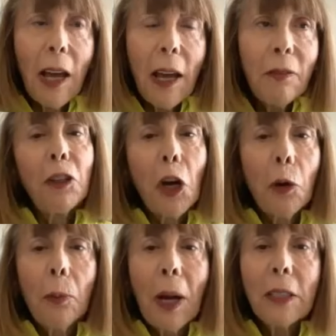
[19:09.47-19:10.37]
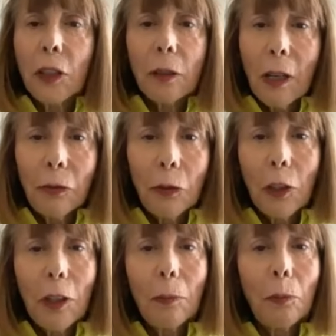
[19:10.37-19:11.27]
have no budget
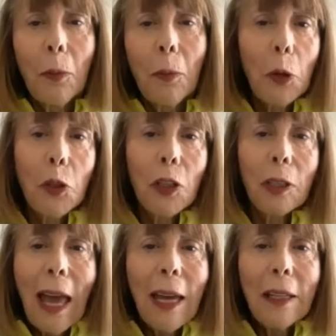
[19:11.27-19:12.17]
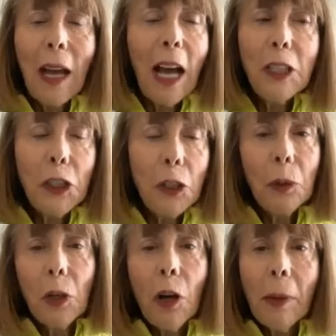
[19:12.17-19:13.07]
for promotion. And I do
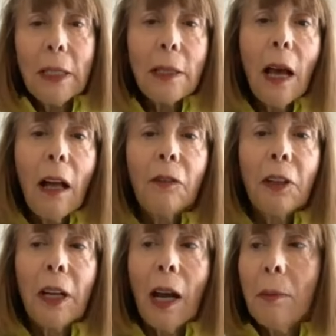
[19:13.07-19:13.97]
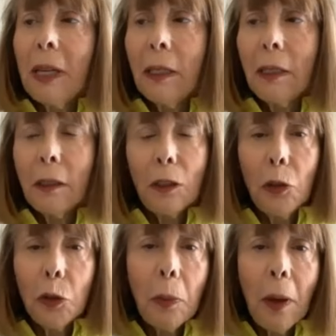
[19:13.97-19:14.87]
it all myself. And I'm in
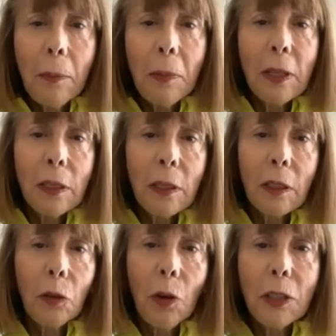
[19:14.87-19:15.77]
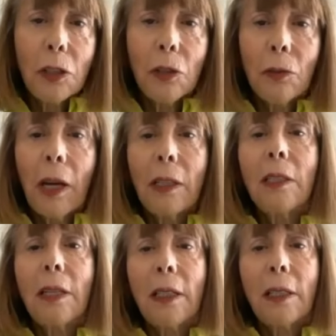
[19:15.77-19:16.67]
newspapers across the
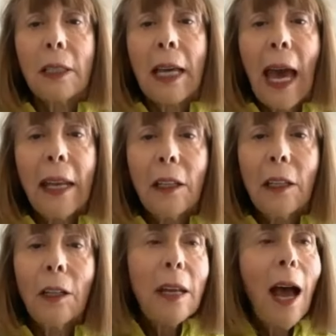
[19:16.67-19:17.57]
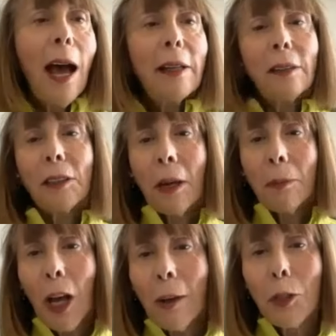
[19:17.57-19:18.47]
United States and Canada, not
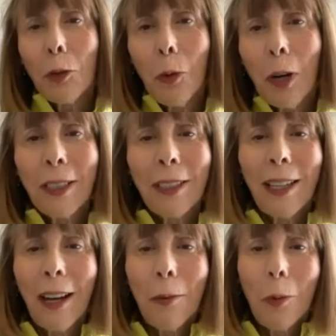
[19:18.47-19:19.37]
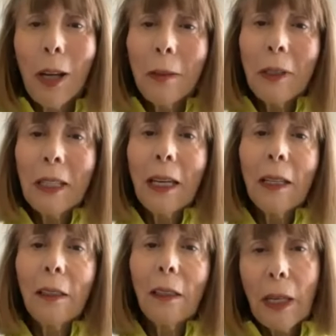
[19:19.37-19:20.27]
sometimes the ones that I want to be
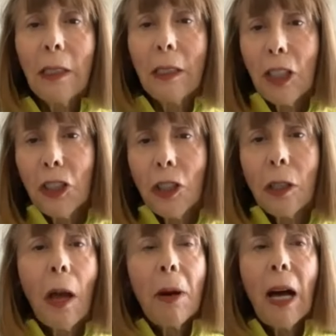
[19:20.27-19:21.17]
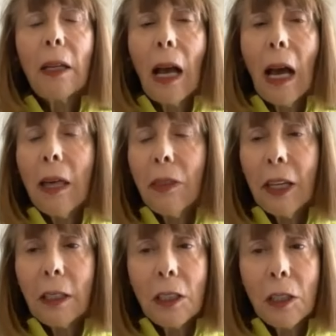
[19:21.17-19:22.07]
in addition. But I
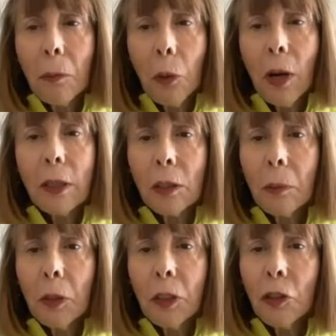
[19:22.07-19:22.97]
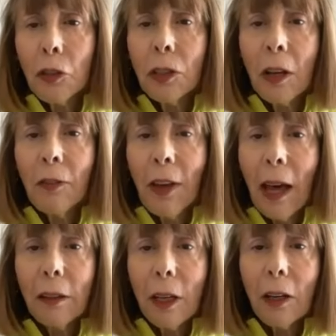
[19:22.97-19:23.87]
think it's important to put yourself
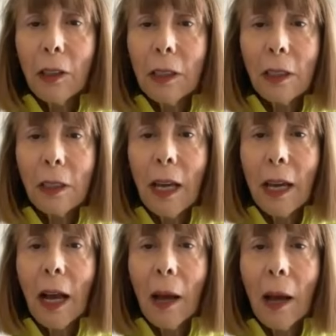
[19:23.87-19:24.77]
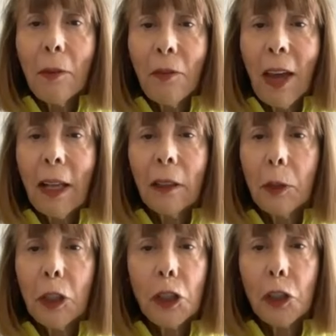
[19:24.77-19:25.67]
out there and to say, I'm
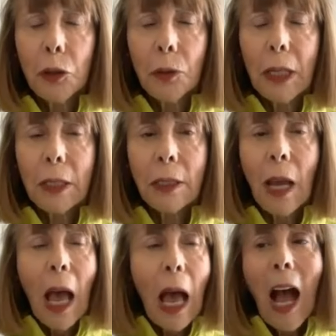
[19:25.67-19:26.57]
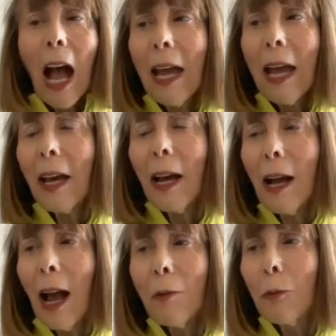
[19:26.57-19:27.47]
available to do this. I
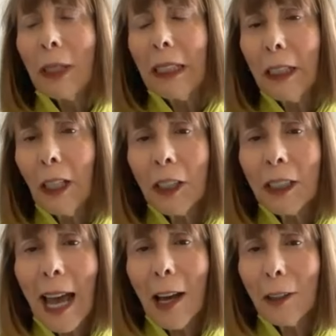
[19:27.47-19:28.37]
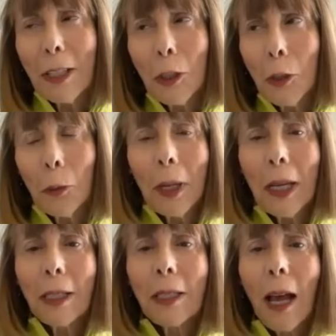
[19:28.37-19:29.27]
really lucked out. In 2
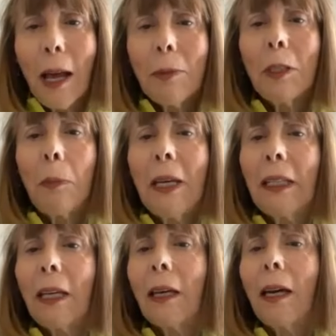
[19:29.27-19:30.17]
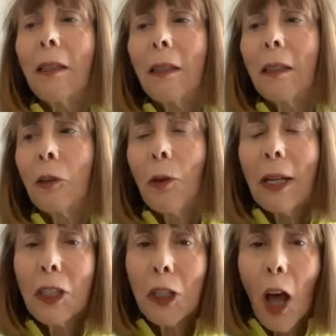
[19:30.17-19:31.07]
weeks, I'm speaking at the
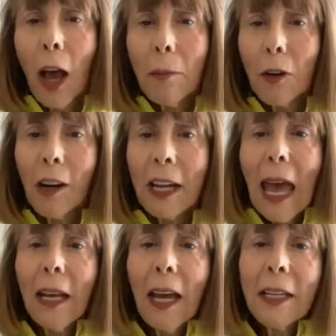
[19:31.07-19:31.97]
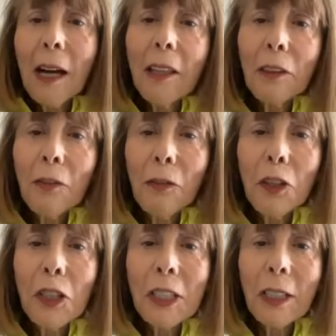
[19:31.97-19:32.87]
Greenwich Library, and I got the
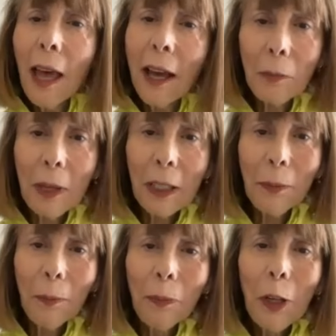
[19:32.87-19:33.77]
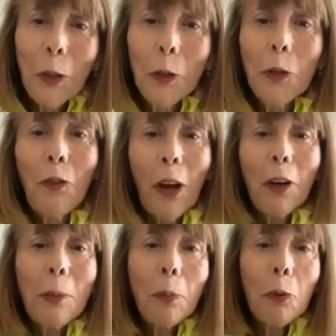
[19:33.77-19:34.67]
first selectman who's
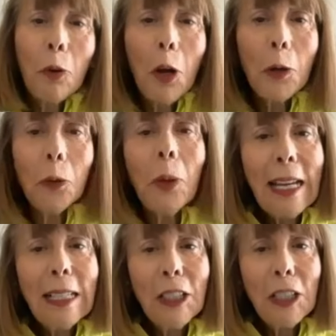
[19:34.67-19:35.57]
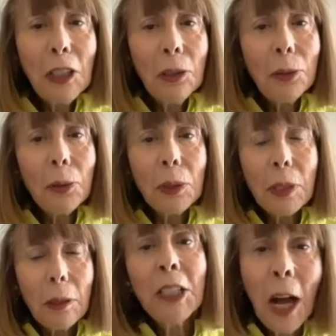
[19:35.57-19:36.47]
very pro
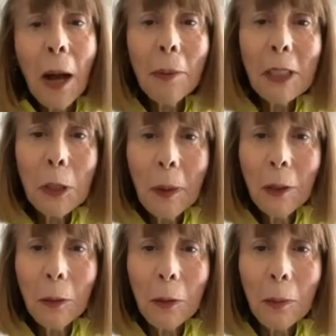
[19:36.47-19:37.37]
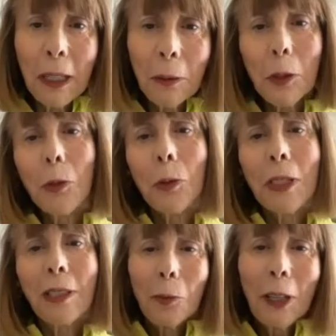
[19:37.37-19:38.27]
ADUs to come and speak with me, which
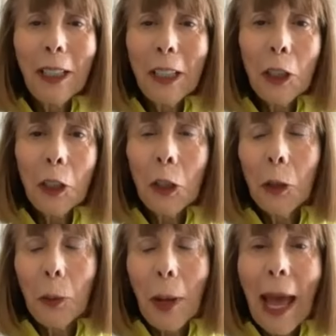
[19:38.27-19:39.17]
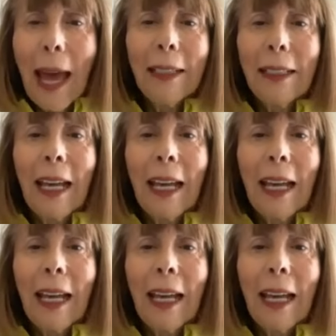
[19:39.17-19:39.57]
was really a coup. And